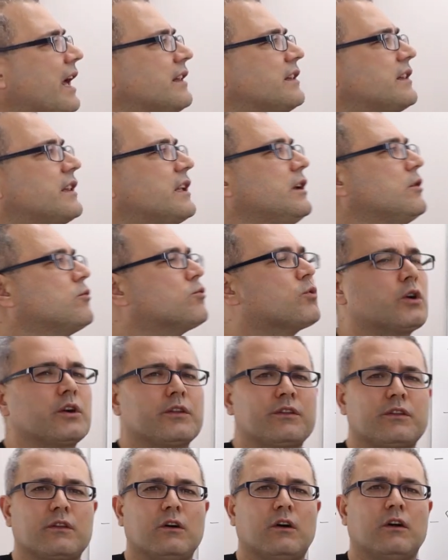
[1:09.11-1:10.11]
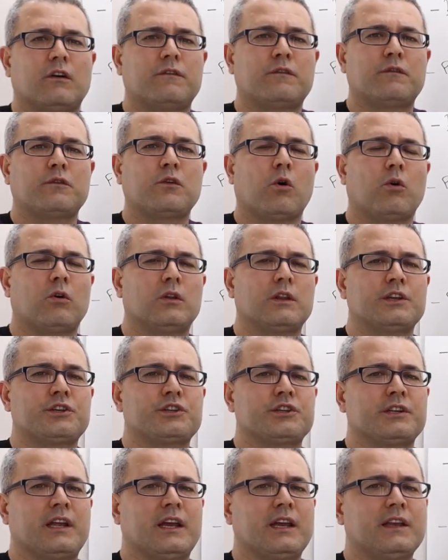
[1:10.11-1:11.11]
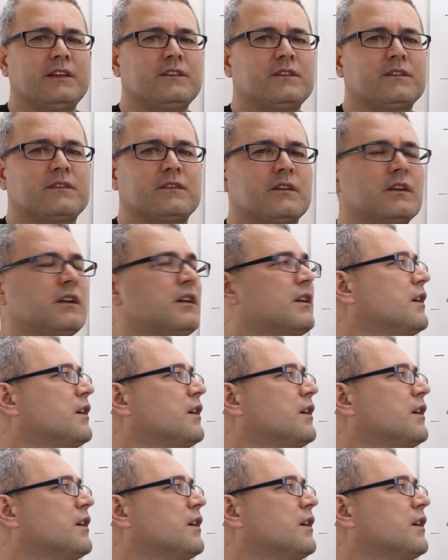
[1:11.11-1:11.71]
at the worth of coalition S